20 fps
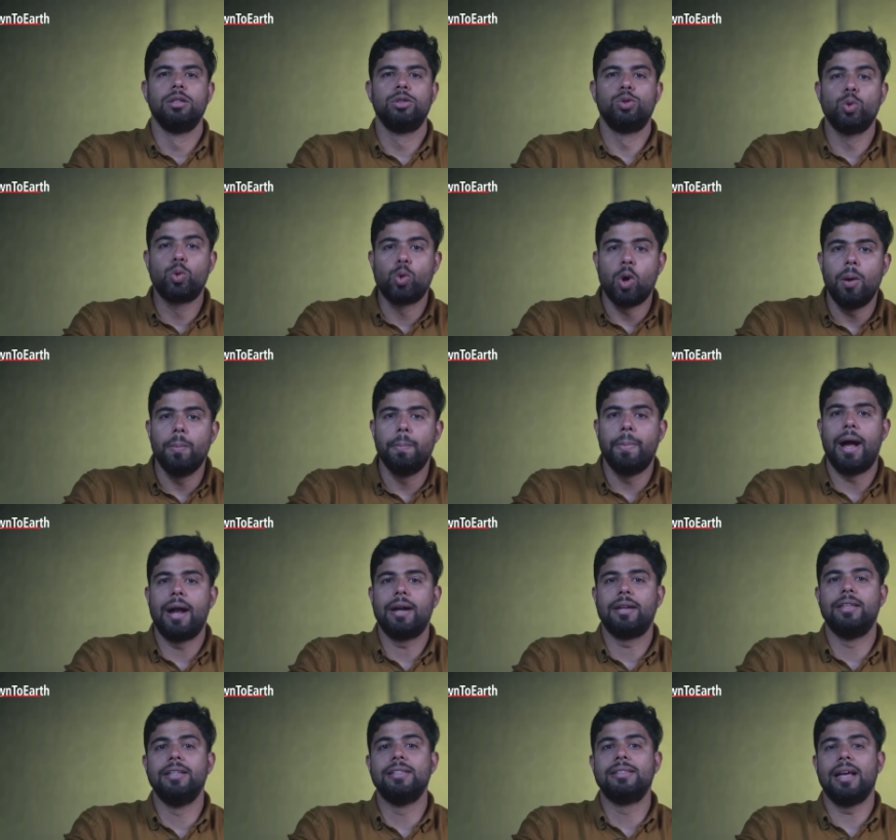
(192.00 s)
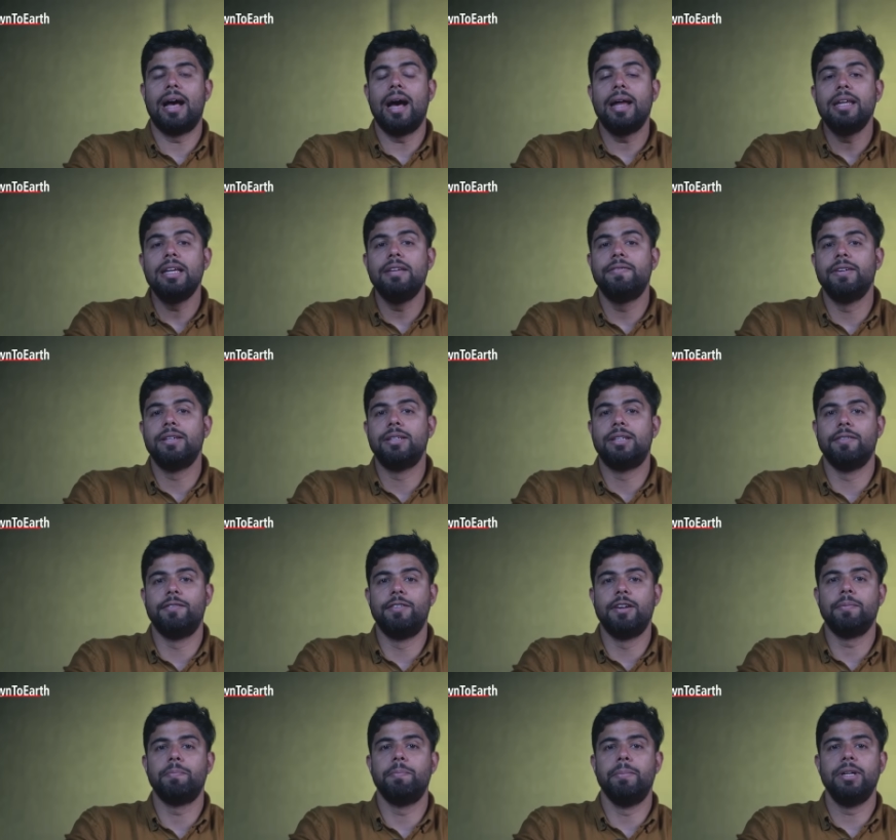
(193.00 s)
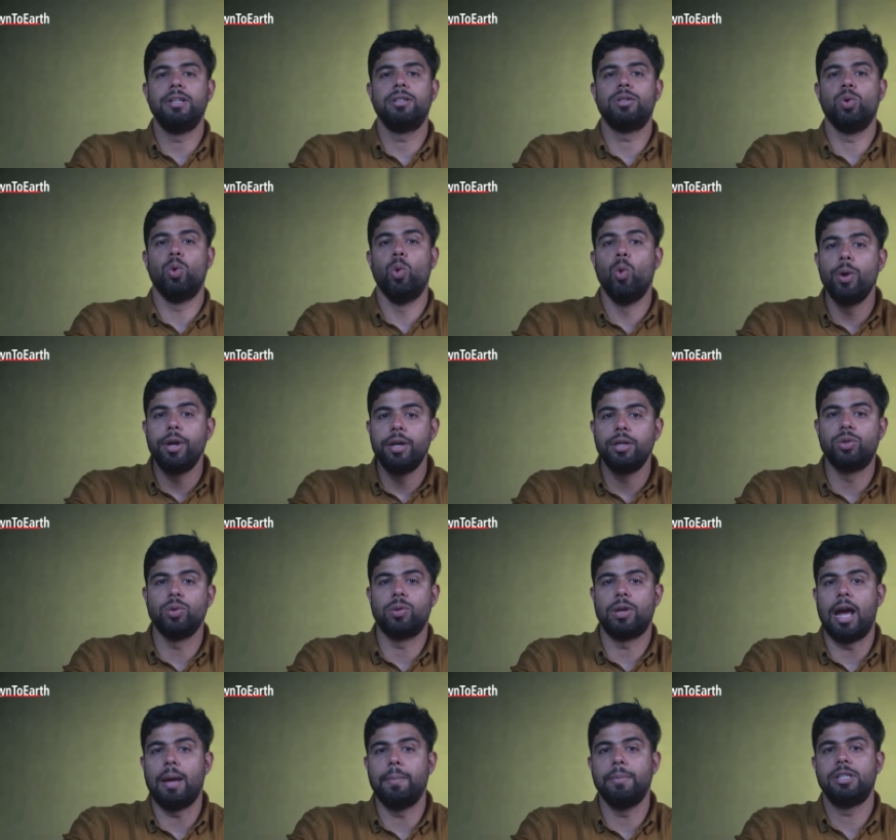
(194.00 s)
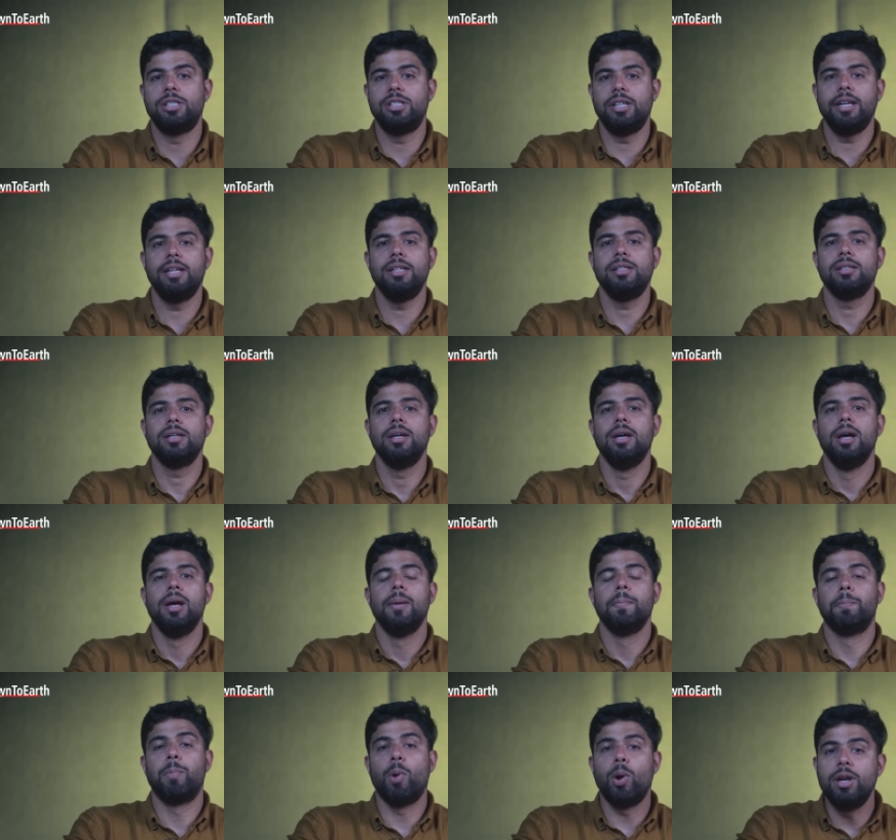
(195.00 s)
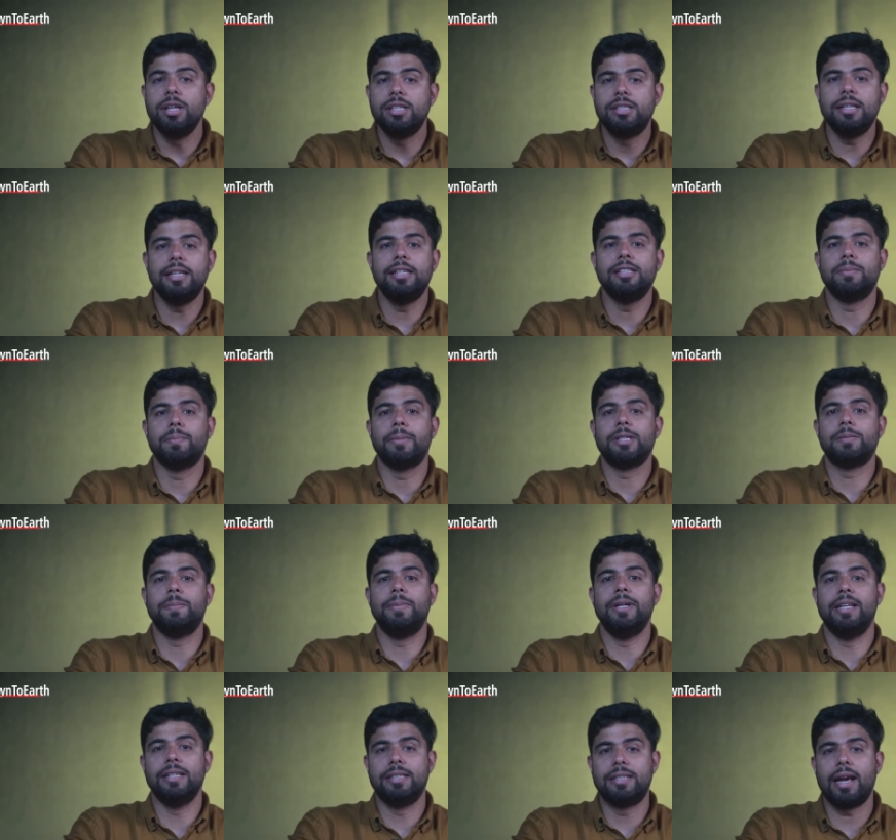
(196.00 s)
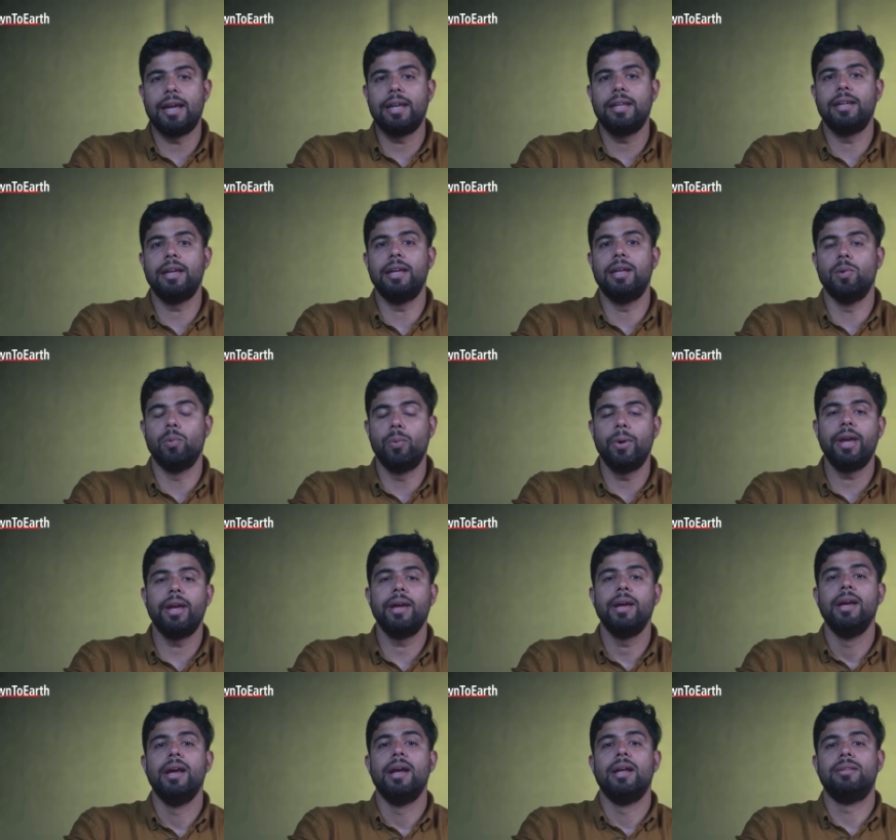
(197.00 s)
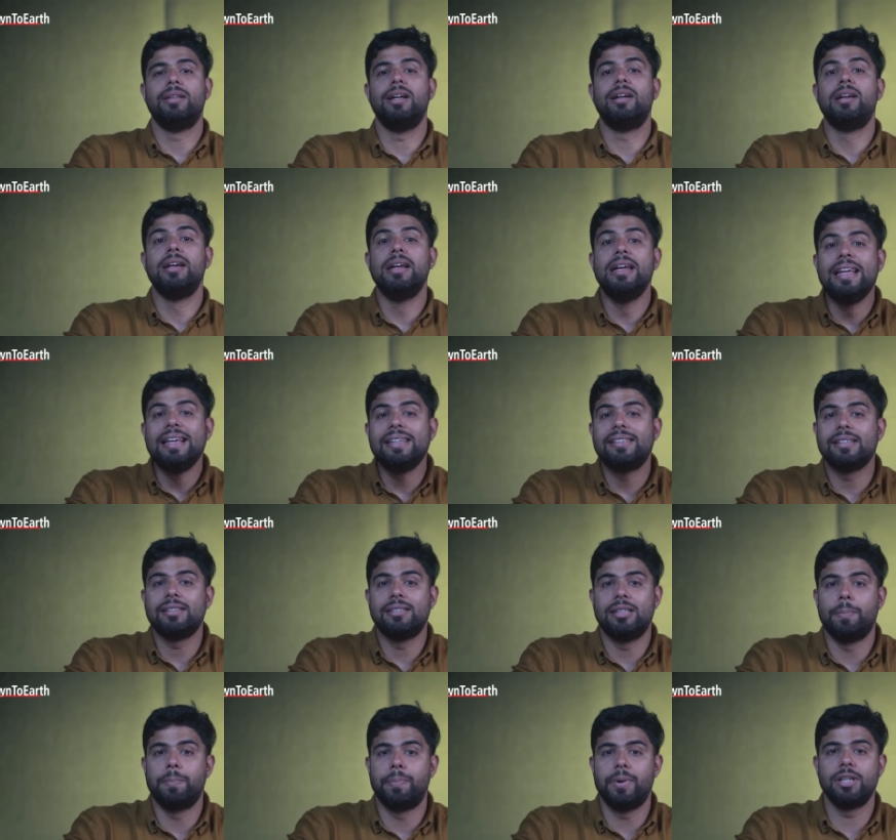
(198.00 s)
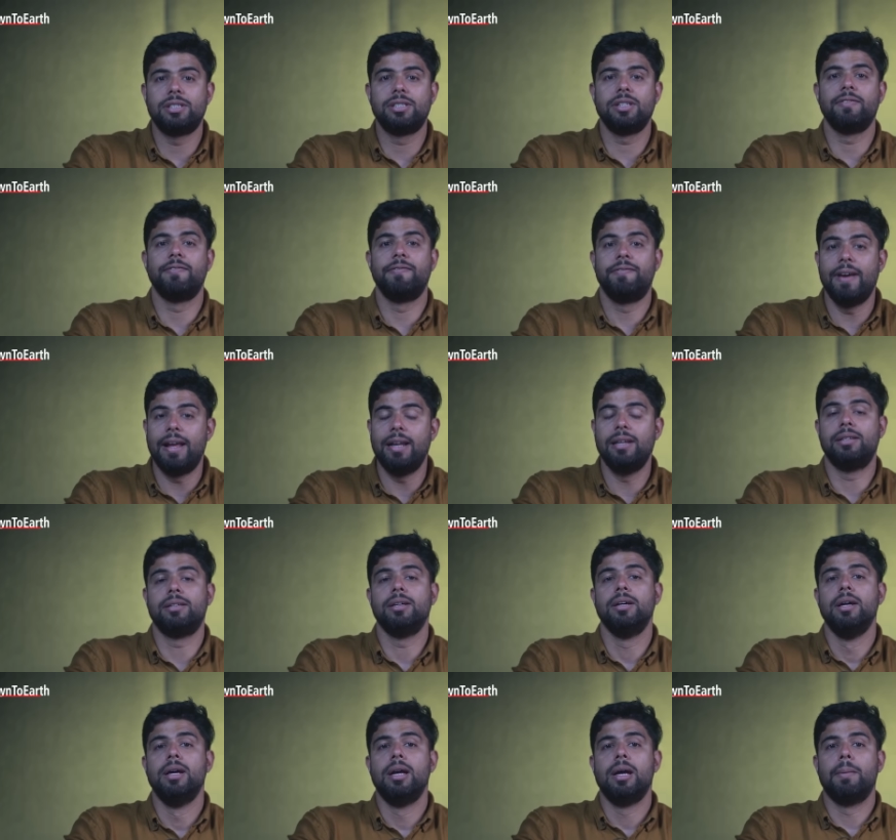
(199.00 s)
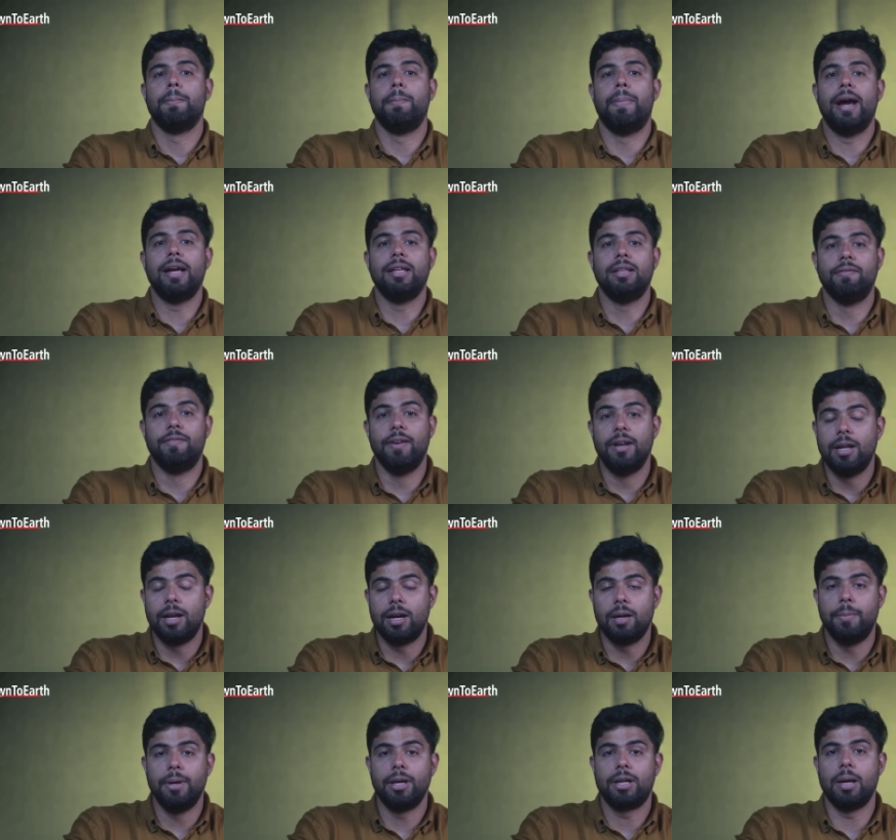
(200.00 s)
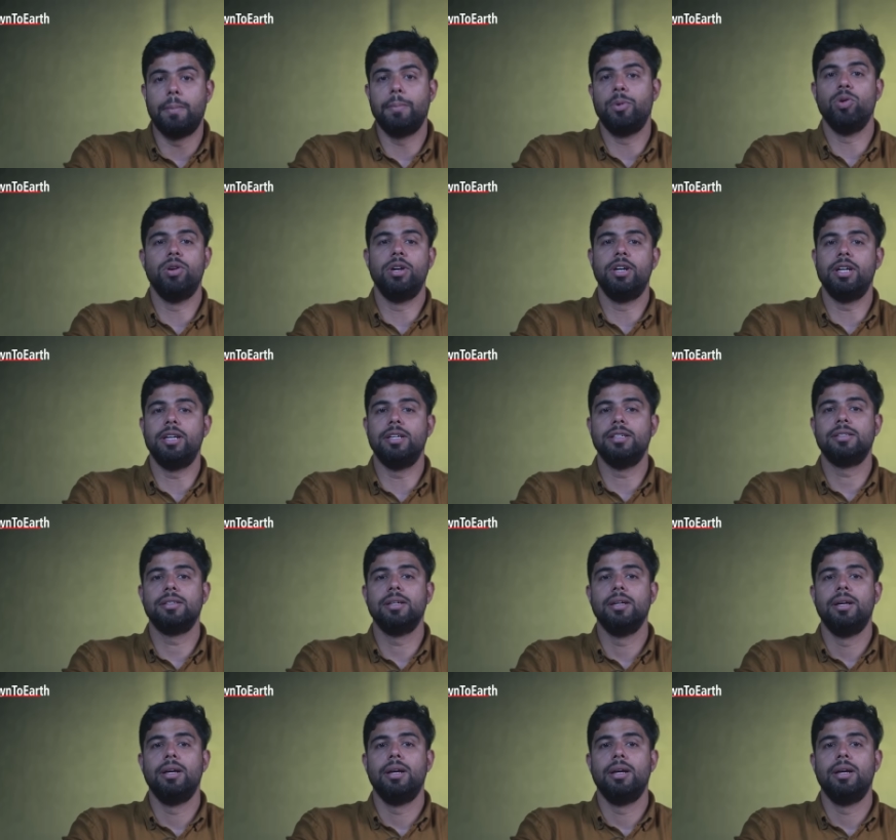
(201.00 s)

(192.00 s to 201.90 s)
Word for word: To combat this uneven development owing to climate change, policies must be designed in a way that releases the pressure felt by the vulnerable communities.